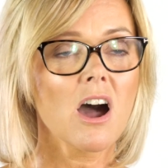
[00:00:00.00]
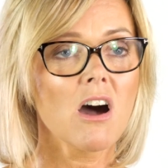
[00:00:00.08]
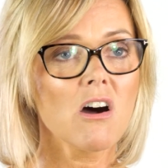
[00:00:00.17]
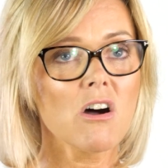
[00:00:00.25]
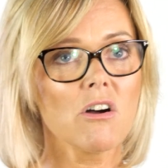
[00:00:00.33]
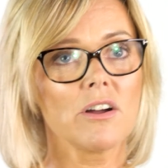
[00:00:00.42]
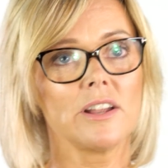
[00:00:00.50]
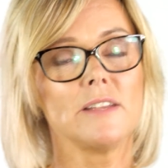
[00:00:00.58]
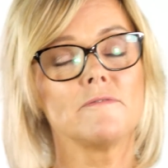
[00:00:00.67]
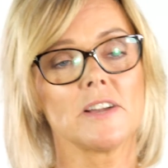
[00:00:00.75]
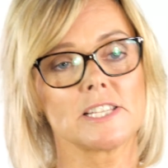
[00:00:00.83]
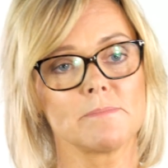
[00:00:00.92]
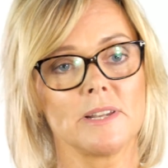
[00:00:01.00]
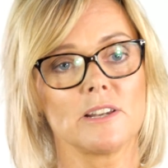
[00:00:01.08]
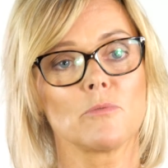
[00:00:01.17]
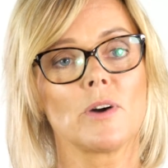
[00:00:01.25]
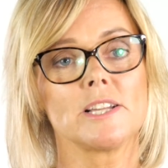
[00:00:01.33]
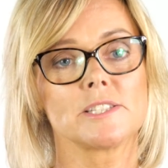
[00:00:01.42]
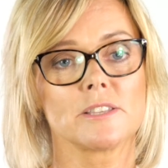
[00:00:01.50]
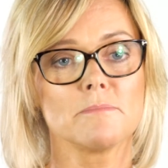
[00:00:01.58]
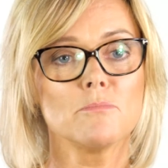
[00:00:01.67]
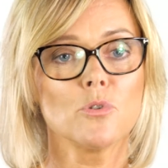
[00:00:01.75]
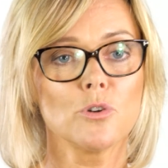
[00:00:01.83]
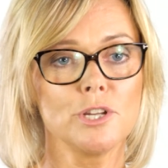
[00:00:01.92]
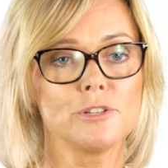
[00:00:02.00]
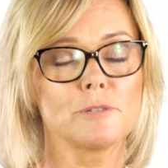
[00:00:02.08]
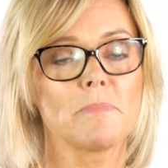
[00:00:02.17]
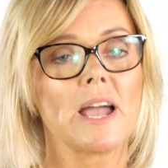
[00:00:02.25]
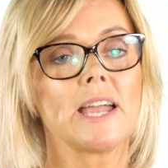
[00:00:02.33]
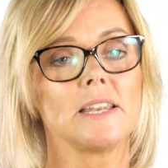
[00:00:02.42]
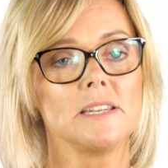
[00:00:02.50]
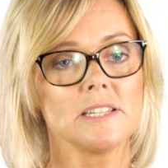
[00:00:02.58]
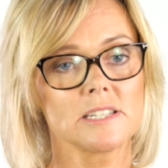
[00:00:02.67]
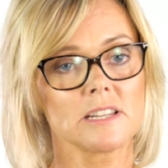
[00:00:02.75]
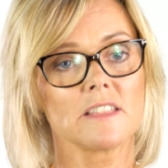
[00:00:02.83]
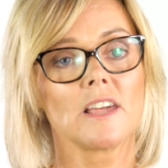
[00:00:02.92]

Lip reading: are an investment in a way, so the more you spend,